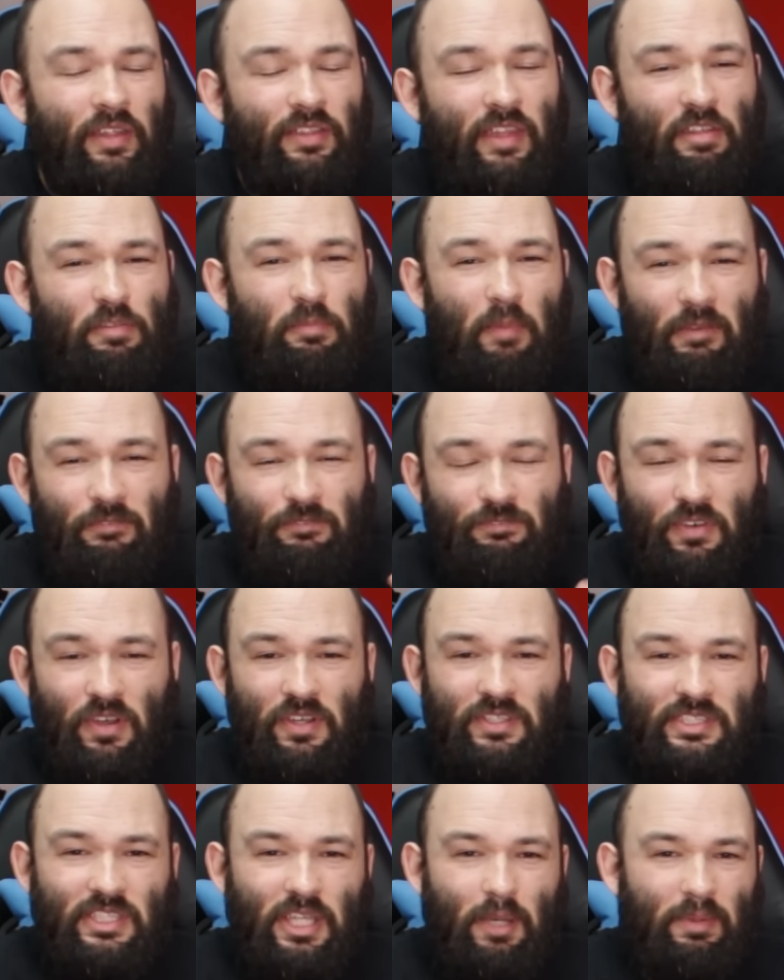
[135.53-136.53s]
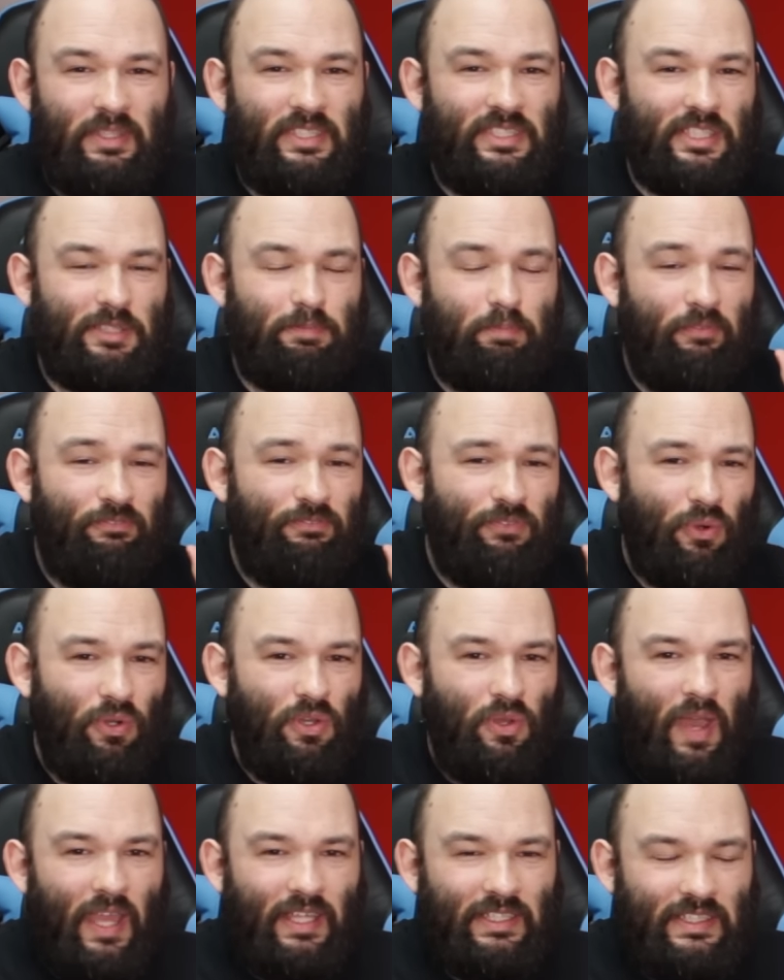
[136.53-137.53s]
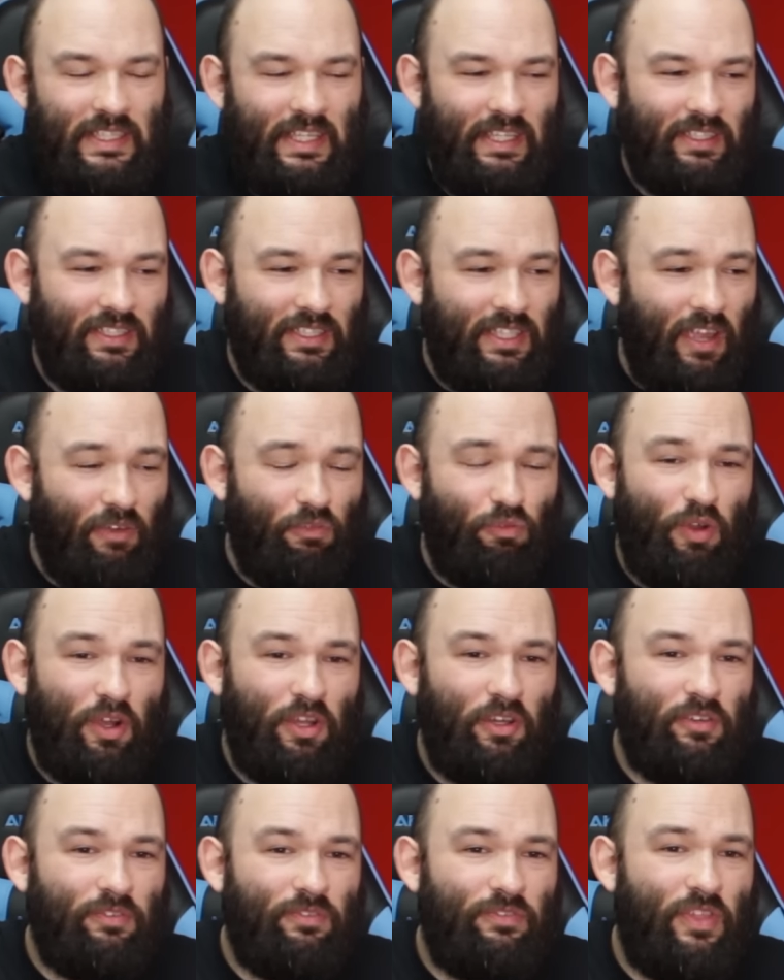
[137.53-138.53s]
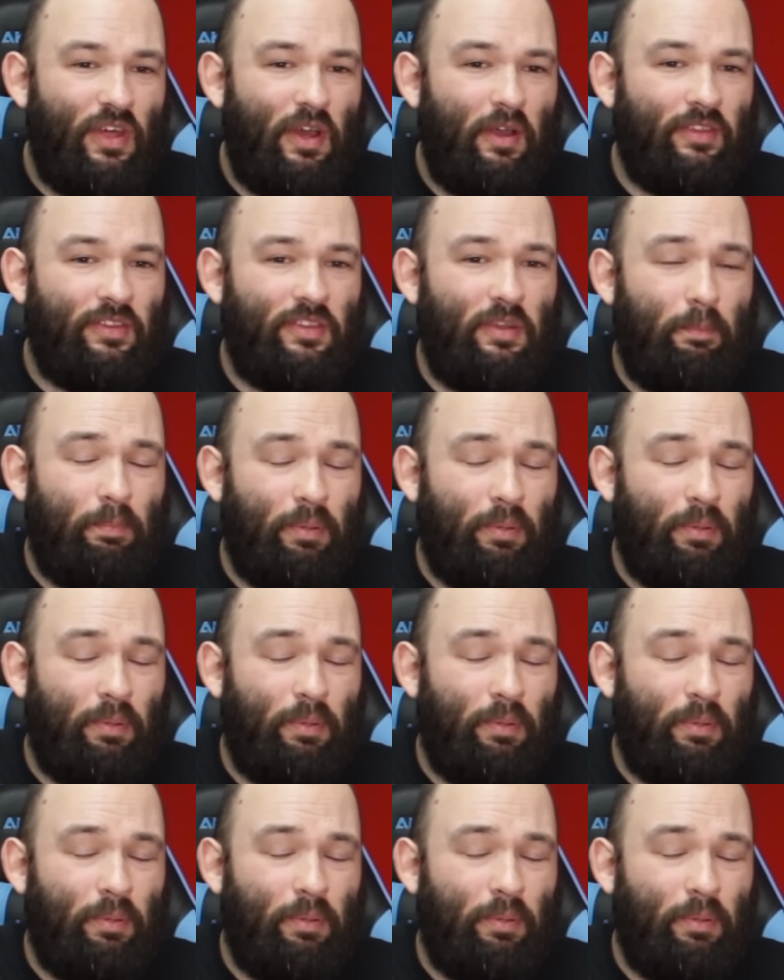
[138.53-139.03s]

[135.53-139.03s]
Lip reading: that's my first tip, is just before you actually get rid of the